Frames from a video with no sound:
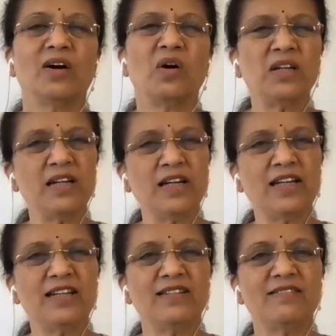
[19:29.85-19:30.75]

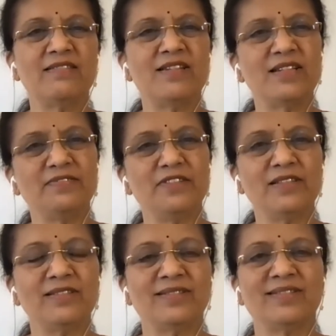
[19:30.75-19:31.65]
ordinary,
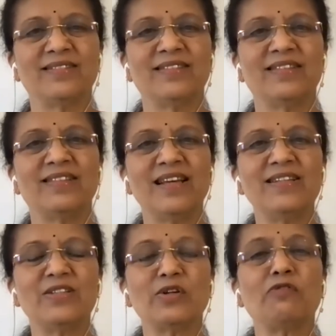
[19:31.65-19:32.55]
trivial
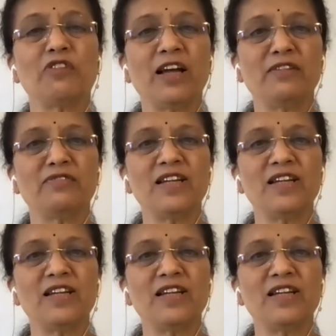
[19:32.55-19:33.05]
things of life.